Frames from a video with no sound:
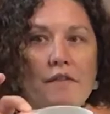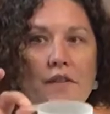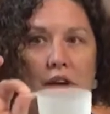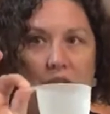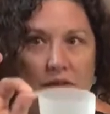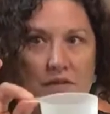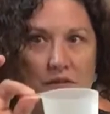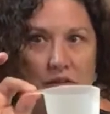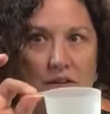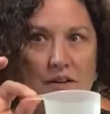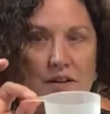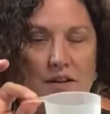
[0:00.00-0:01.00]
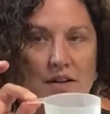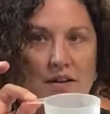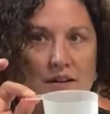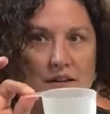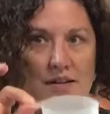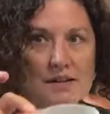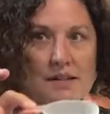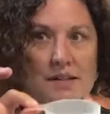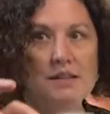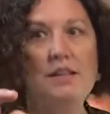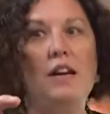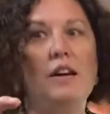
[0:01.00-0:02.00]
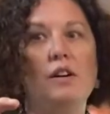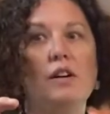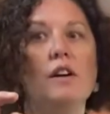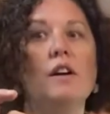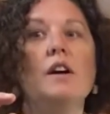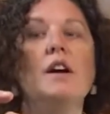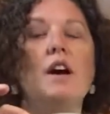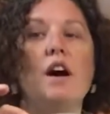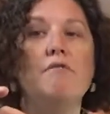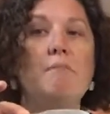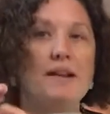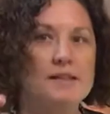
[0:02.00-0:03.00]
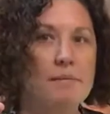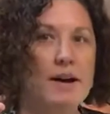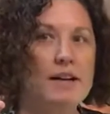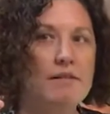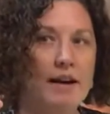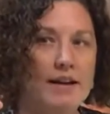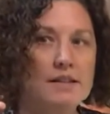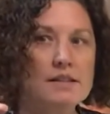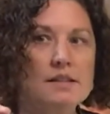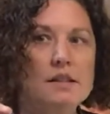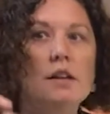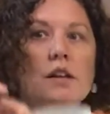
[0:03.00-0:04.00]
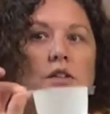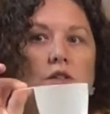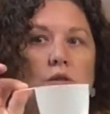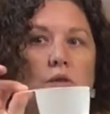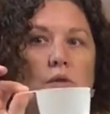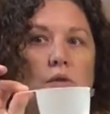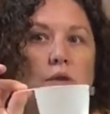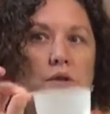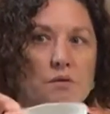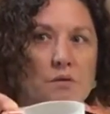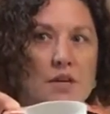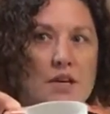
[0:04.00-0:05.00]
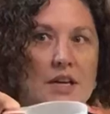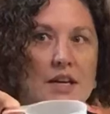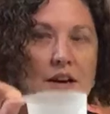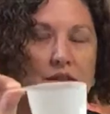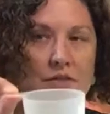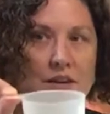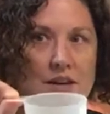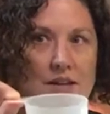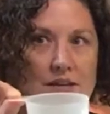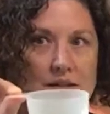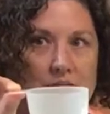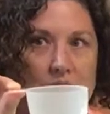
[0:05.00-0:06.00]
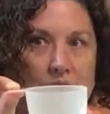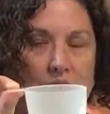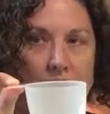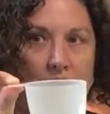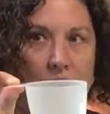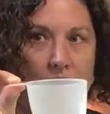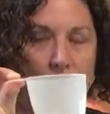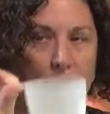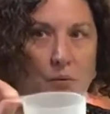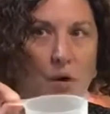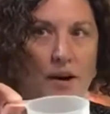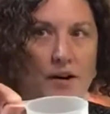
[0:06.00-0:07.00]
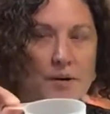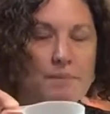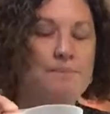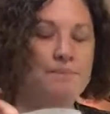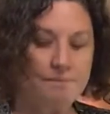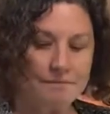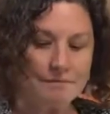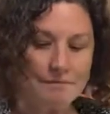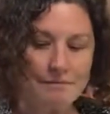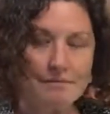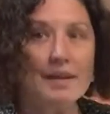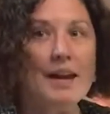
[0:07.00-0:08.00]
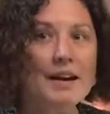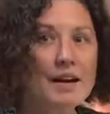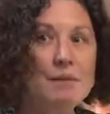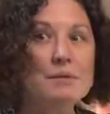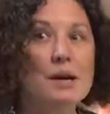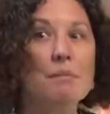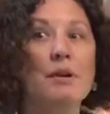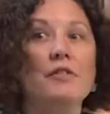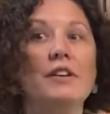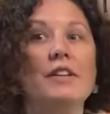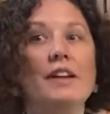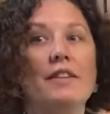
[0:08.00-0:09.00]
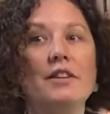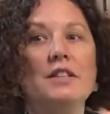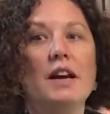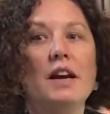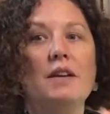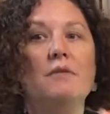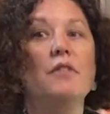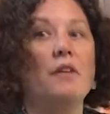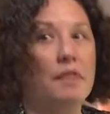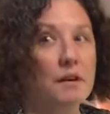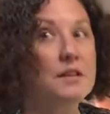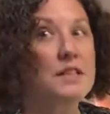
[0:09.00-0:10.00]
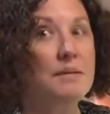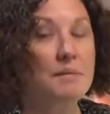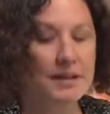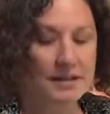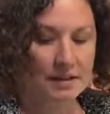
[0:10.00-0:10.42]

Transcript: of this container of basmati rice to 3 of these with water. It comes out perfectly every time for 13 minutes in the